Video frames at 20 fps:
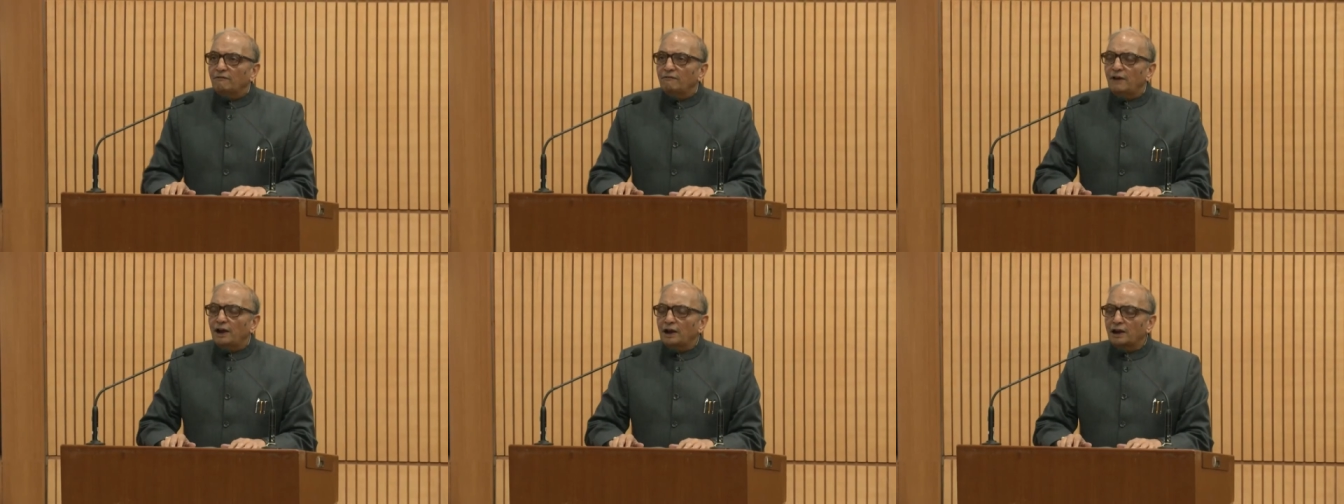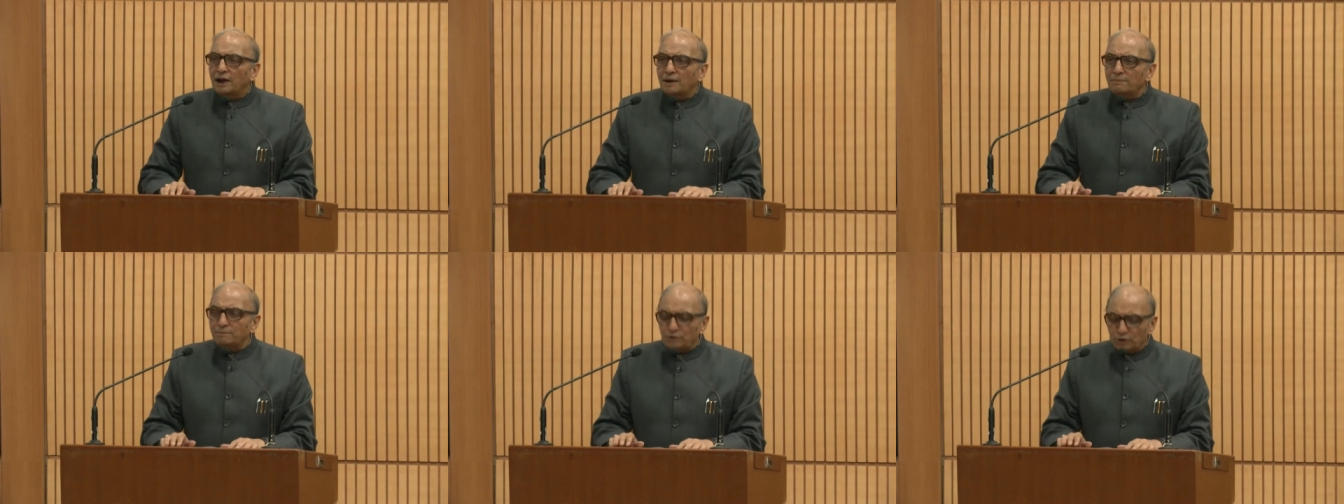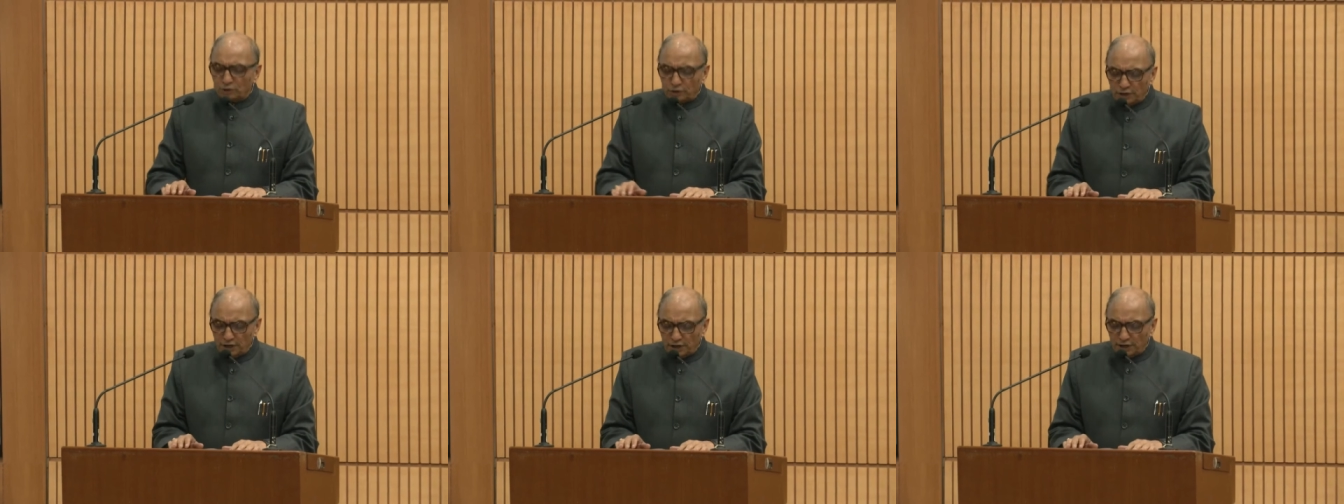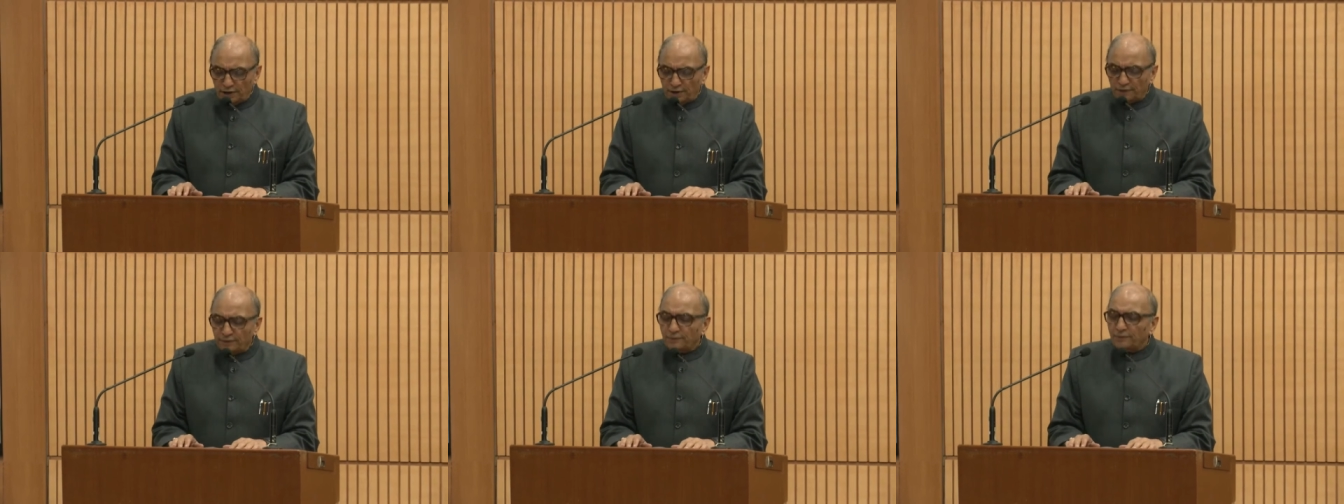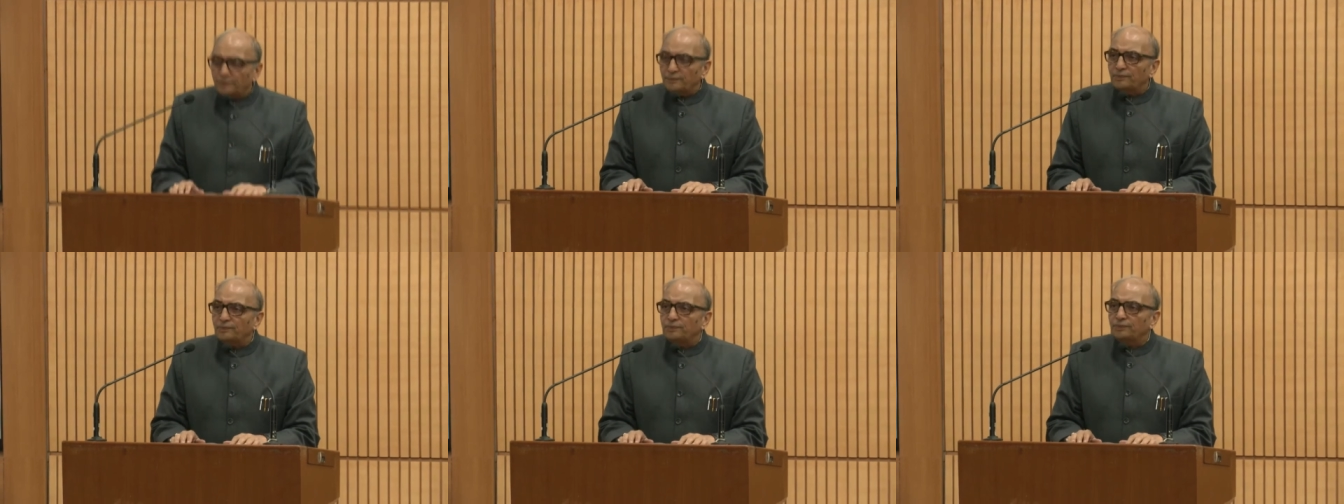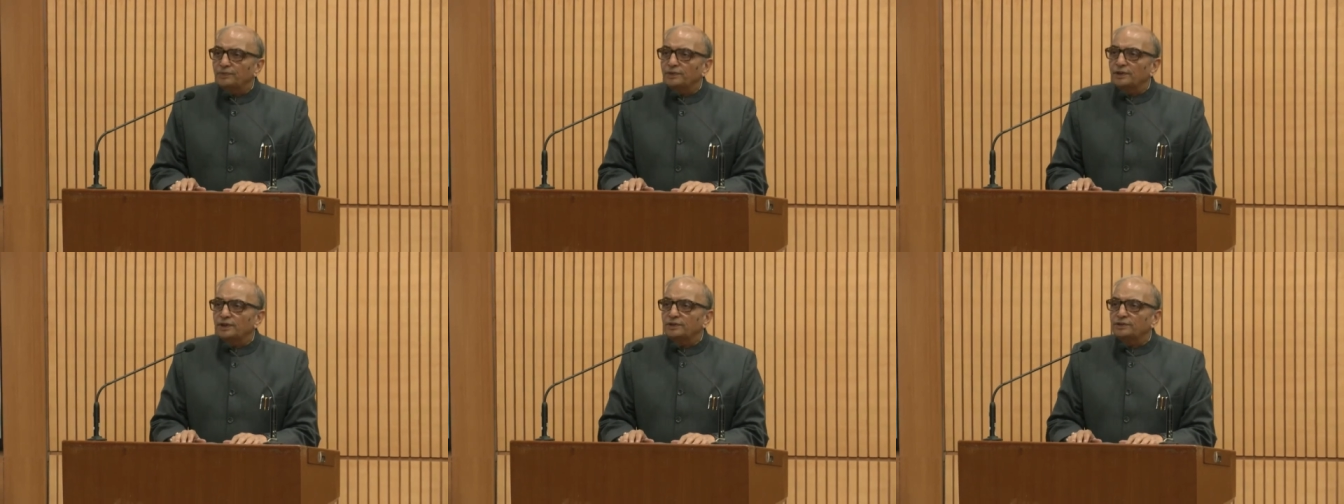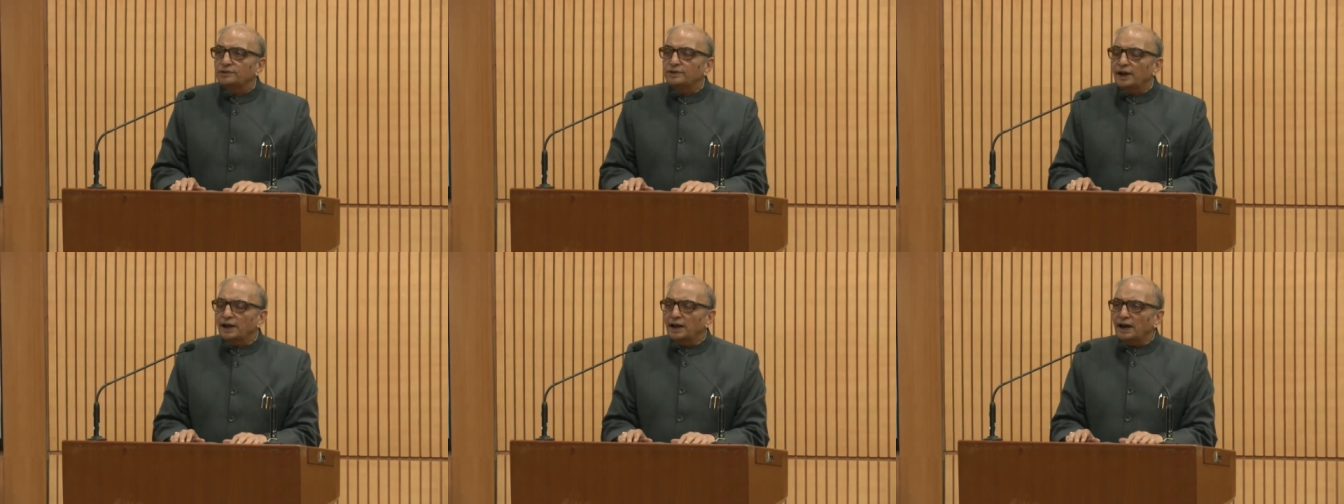Welcome to the
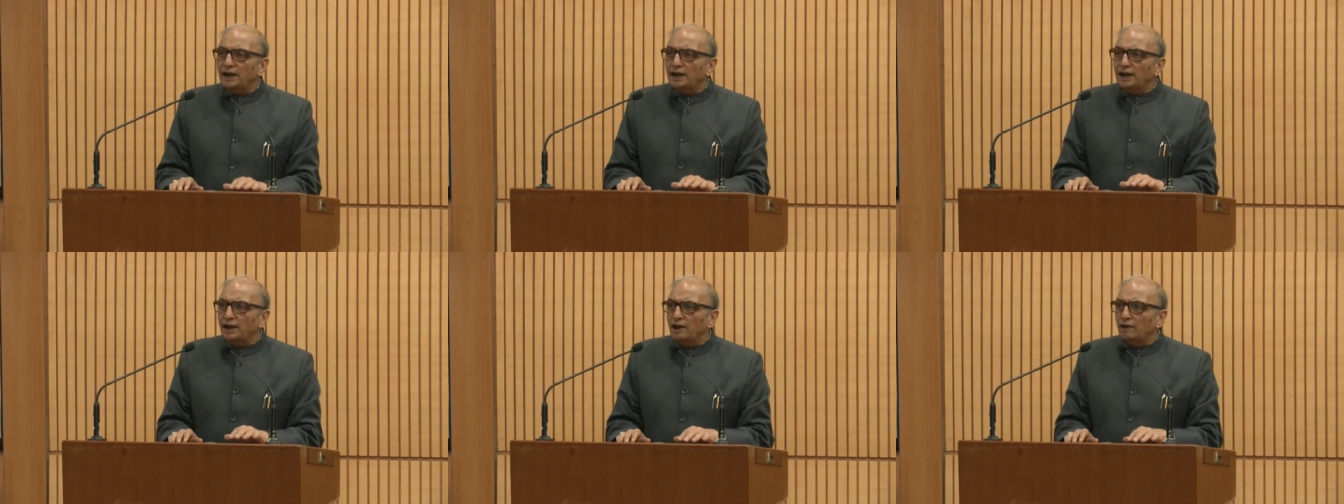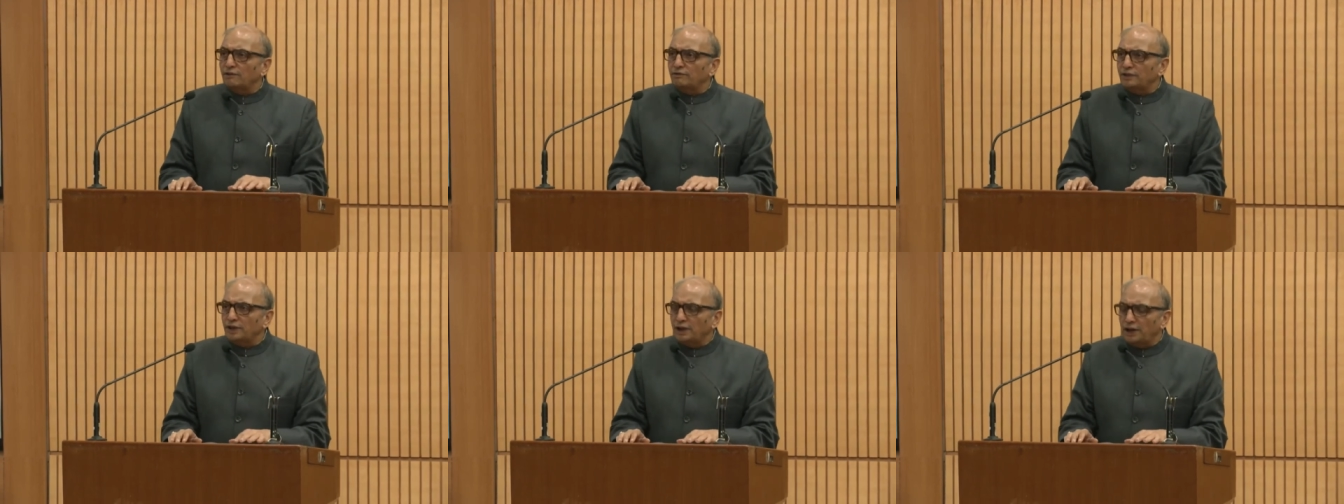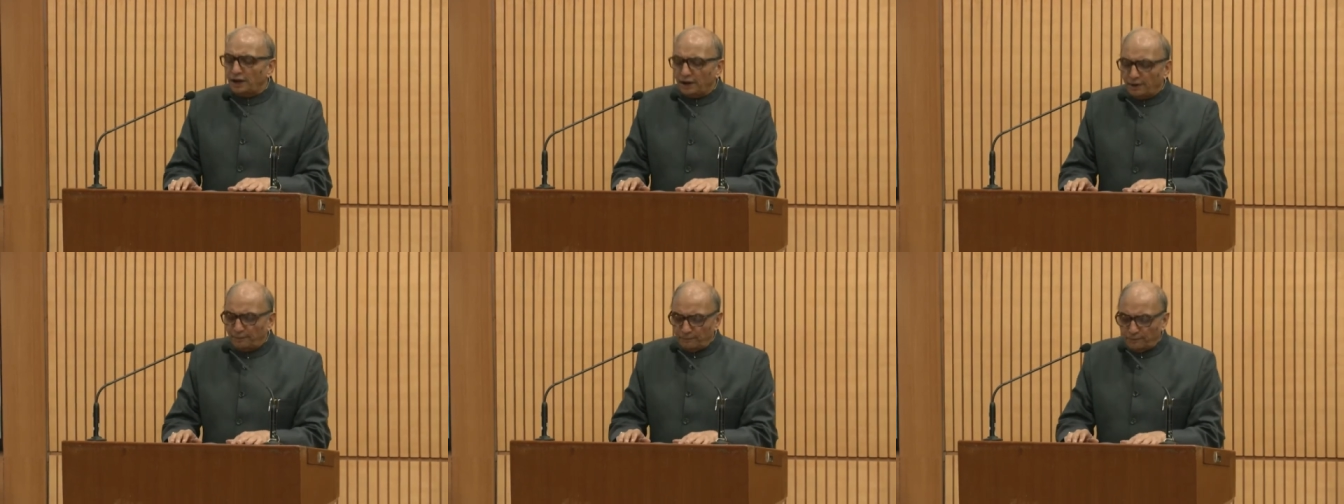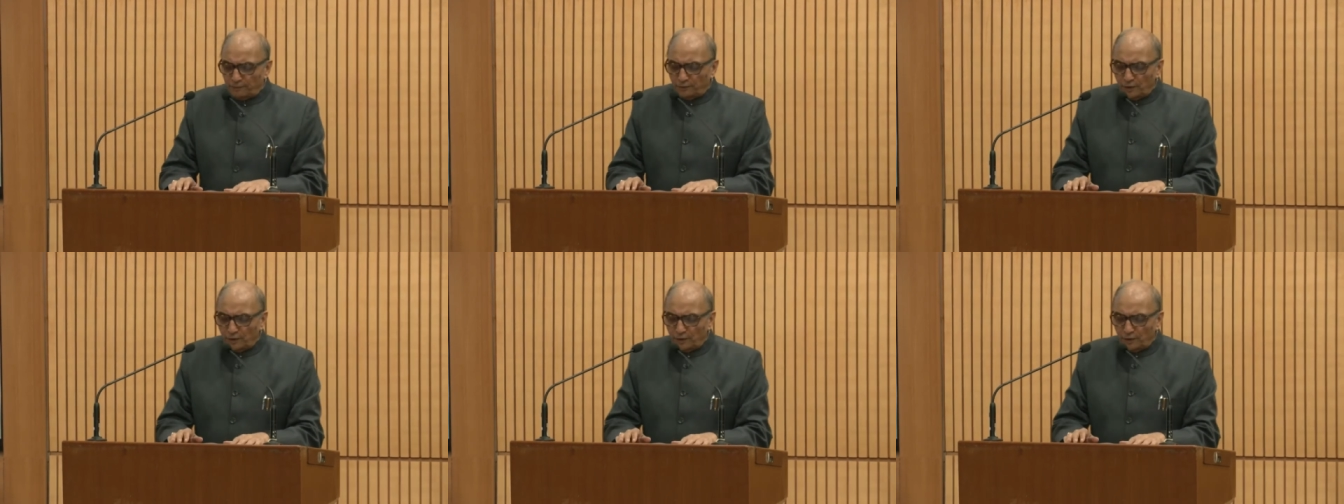second day of the